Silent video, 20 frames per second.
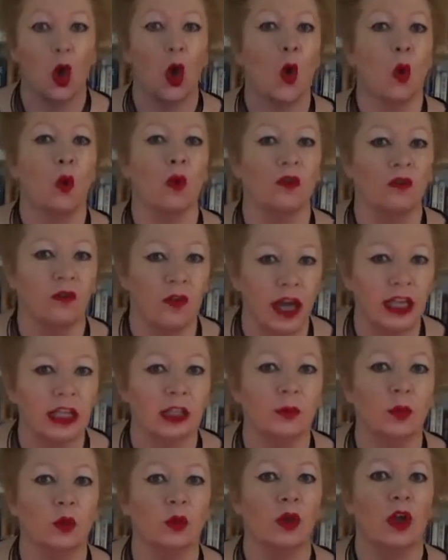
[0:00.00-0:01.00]
or
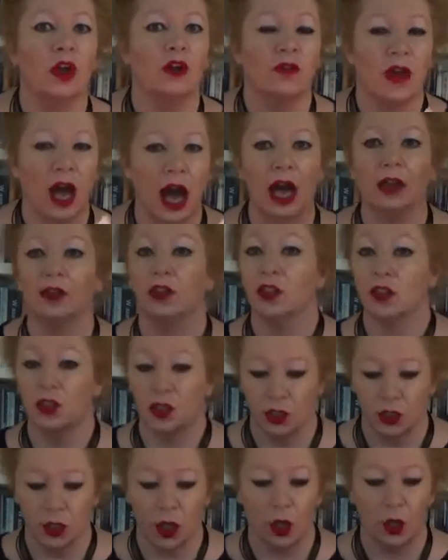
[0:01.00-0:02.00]
available for others
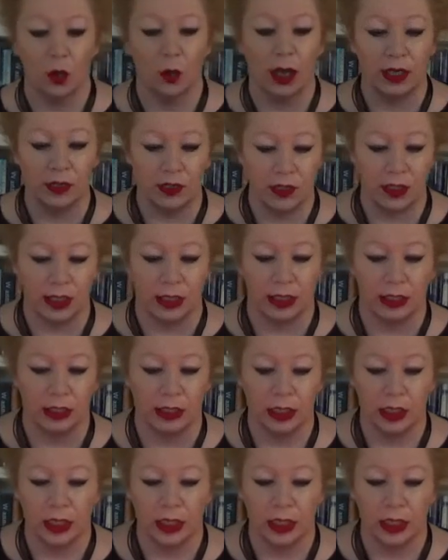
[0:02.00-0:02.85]
to know and see.